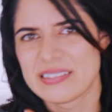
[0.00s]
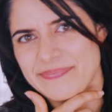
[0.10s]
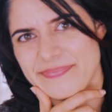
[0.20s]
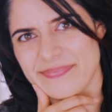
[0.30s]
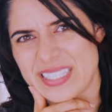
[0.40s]

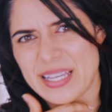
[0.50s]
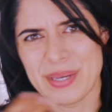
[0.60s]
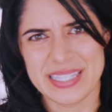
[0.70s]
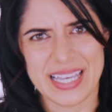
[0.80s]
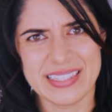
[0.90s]
Hmm, does
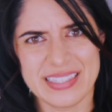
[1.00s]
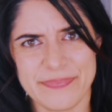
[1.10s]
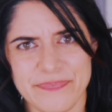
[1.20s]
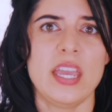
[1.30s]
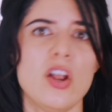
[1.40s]
that make
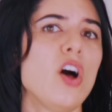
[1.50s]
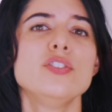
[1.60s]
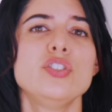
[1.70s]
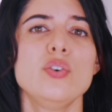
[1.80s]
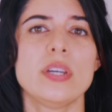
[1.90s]
sense? It
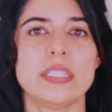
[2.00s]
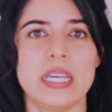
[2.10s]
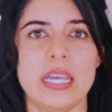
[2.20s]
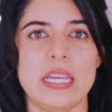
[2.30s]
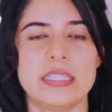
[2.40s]
also
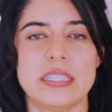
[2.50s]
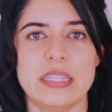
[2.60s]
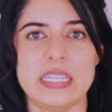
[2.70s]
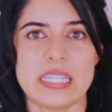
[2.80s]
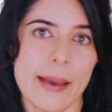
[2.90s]
contains
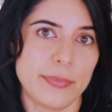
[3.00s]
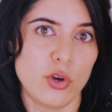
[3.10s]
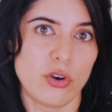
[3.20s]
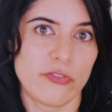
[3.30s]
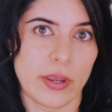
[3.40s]
the
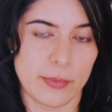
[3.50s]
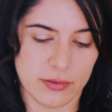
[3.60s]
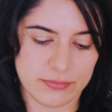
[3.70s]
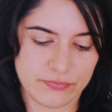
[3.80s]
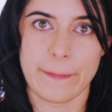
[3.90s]
tapioca
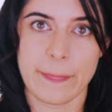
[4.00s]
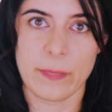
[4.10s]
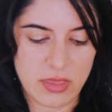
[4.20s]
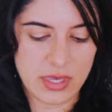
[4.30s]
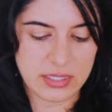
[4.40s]
fiber.
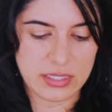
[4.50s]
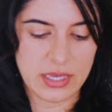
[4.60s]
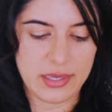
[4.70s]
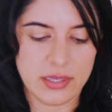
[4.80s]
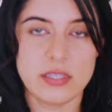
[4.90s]

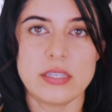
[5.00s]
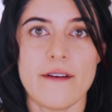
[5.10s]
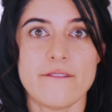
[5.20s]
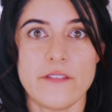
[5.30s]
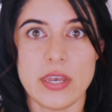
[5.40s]
This is
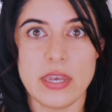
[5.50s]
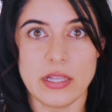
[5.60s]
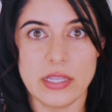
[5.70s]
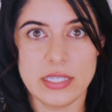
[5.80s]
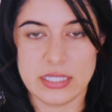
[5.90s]

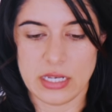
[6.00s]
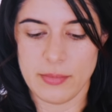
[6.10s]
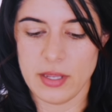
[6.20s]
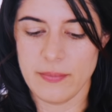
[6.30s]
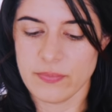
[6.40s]
vanilla
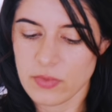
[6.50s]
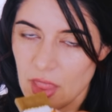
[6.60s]
cinnamon.